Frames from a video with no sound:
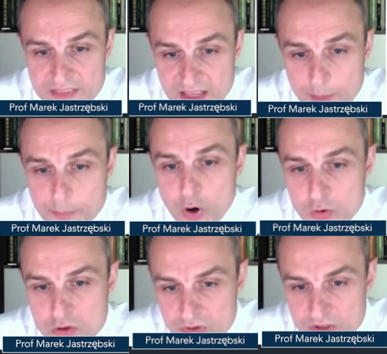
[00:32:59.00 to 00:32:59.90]
10
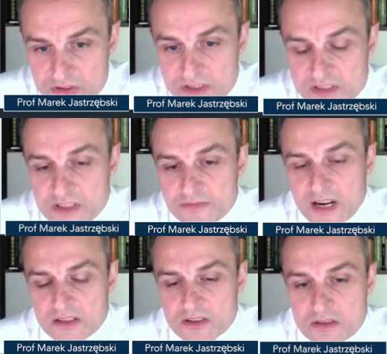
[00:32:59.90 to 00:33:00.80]
appose to increase the
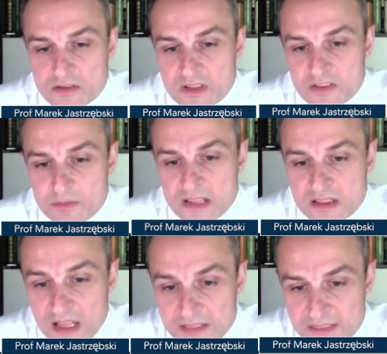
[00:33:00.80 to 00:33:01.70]
refractoriness of the left
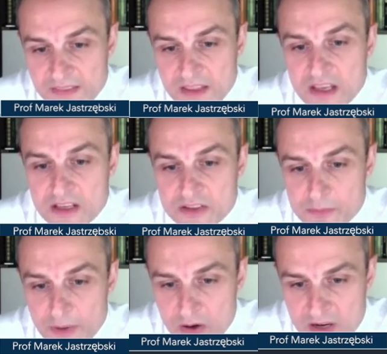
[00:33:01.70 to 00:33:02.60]
bundle and 10
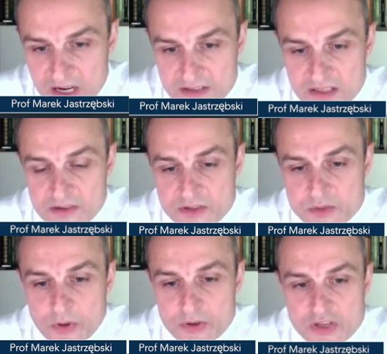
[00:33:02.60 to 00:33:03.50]

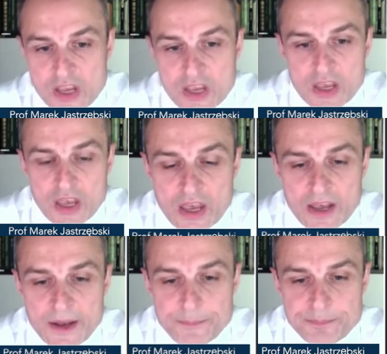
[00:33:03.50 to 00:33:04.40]
myocardial response.
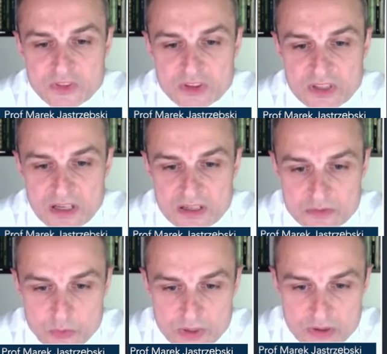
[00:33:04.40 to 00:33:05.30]
Um,
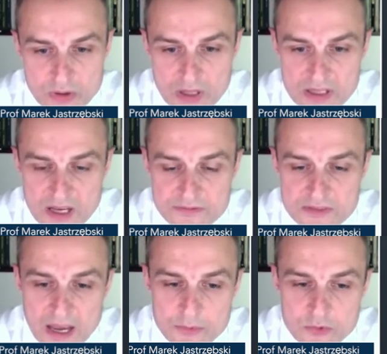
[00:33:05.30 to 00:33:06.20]
we do not
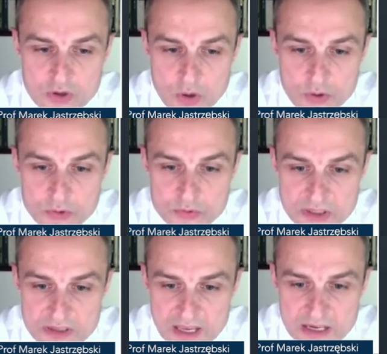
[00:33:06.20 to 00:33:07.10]
have time to go into
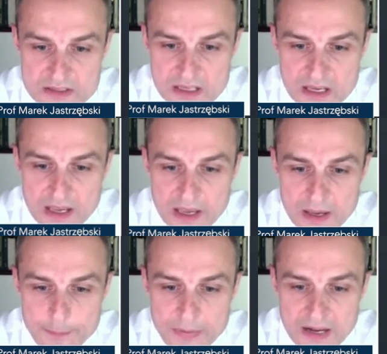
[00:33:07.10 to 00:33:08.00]
details,
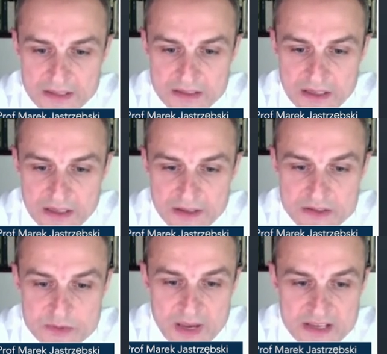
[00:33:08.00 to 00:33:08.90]
uh, but uh,
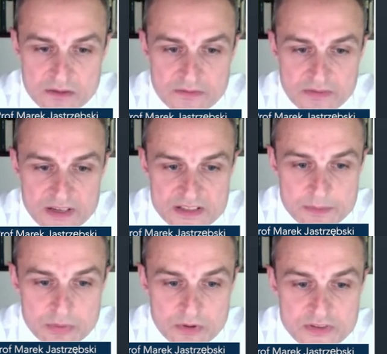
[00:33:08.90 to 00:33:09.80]
it's based on very
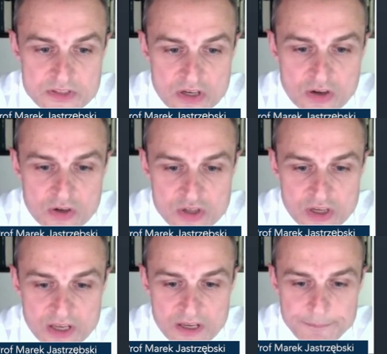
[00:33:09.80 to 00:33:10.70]
simple
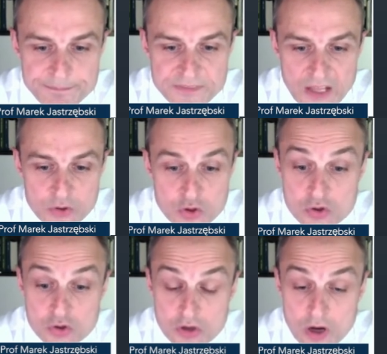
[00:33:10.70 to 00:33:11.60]
physiology that you
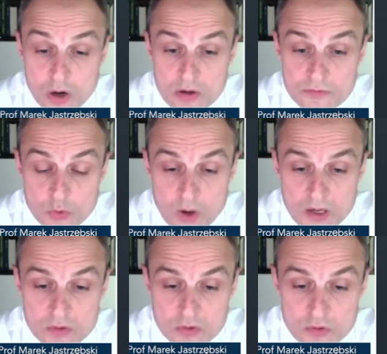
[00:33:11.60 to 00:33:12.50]
should know if you want
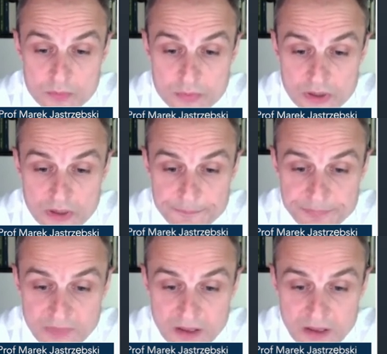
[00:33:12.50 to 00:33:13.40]
to be
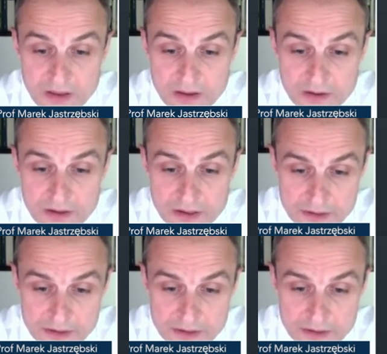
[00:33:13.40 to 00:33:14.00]
uh, uh